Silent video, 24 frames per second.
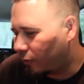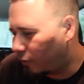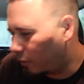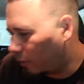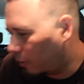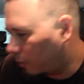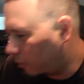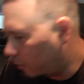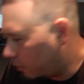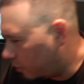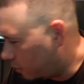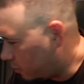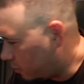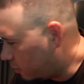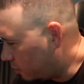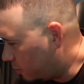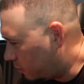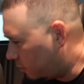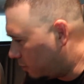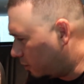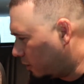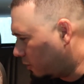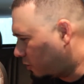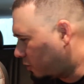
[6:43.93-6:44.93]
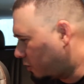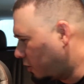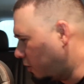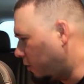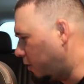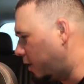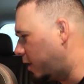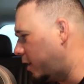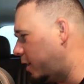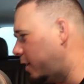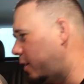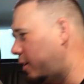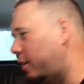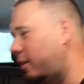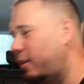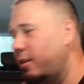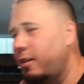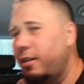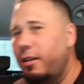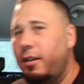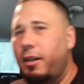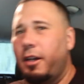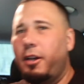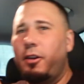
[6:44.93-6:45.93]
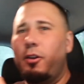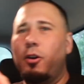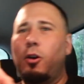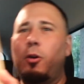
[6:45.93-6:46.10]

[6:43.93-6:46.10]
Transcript: So let's go ahead and